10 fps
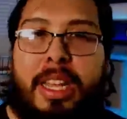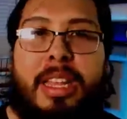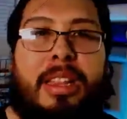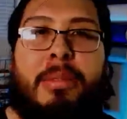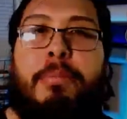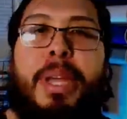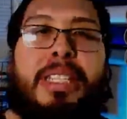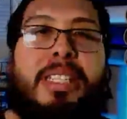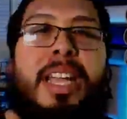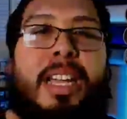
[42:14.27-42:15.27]
The
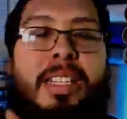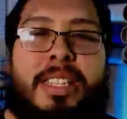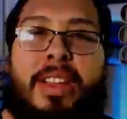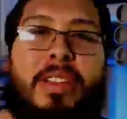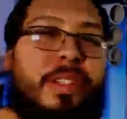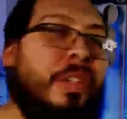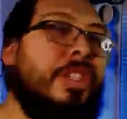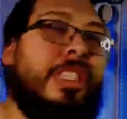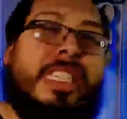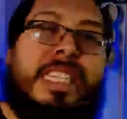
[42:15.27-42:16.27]
best thing I can tell you is to
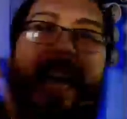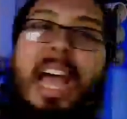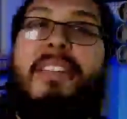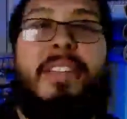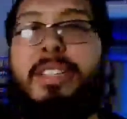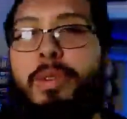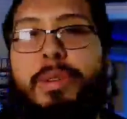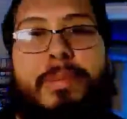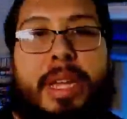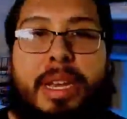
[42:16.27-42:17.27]
just dive into it,
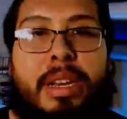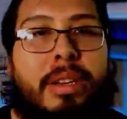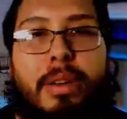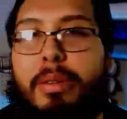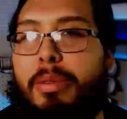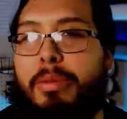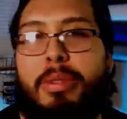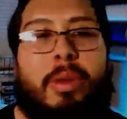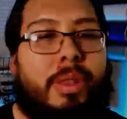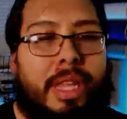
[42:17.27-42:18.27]
man.
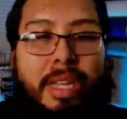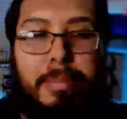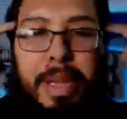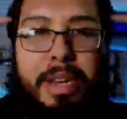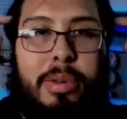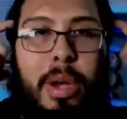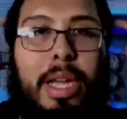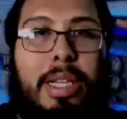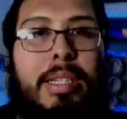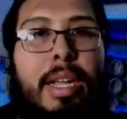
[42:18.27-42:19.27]
Don't think about it
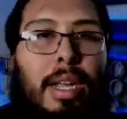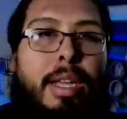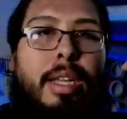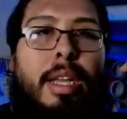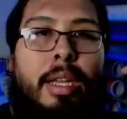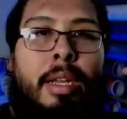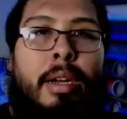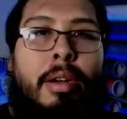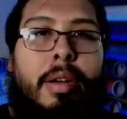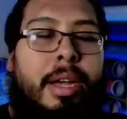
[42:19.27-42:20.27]
twice. You
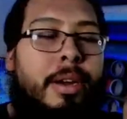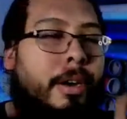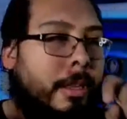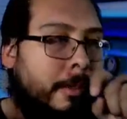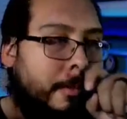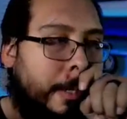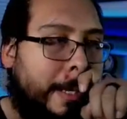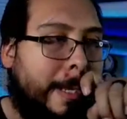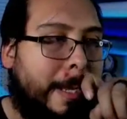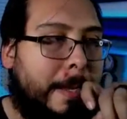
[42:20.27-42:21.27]
know, I heard this really
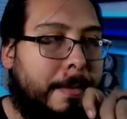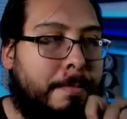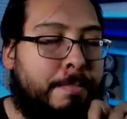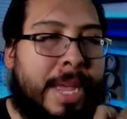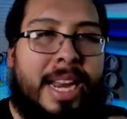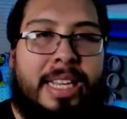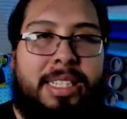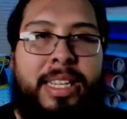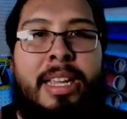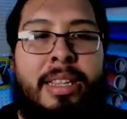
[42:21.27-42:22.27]
badass
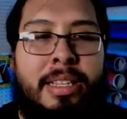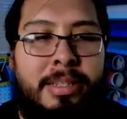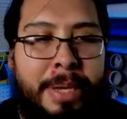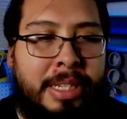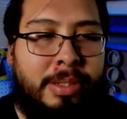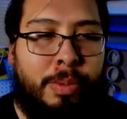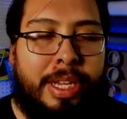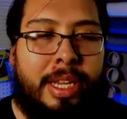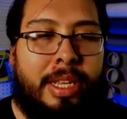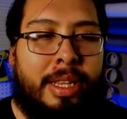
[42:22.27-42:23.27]
saying this past
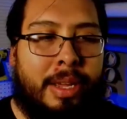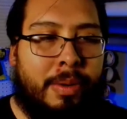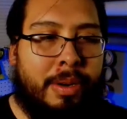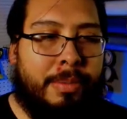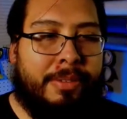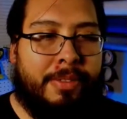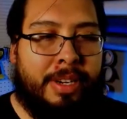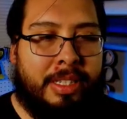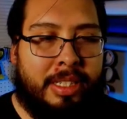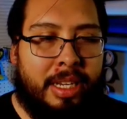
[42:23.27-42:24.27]
weekend that one of my
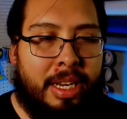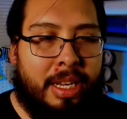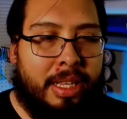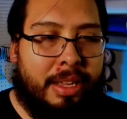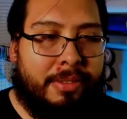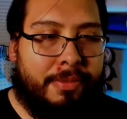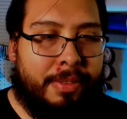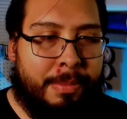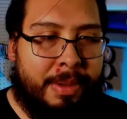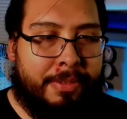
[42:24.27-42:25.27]
friends that
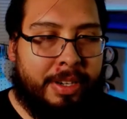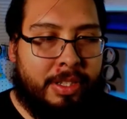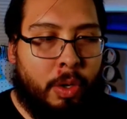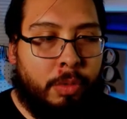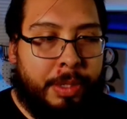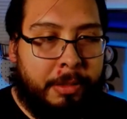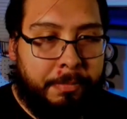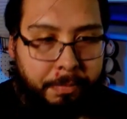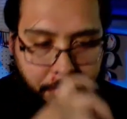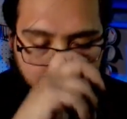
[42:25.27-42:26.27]
my friend told me,
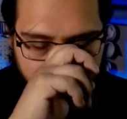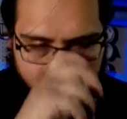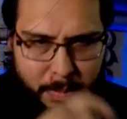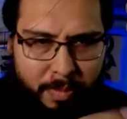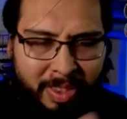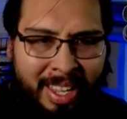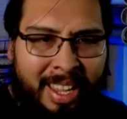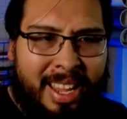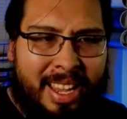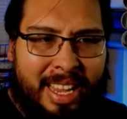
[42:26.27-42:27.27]

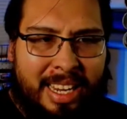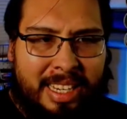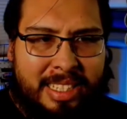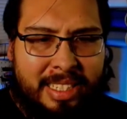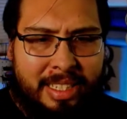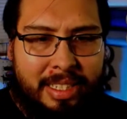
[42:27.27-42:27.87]
and it's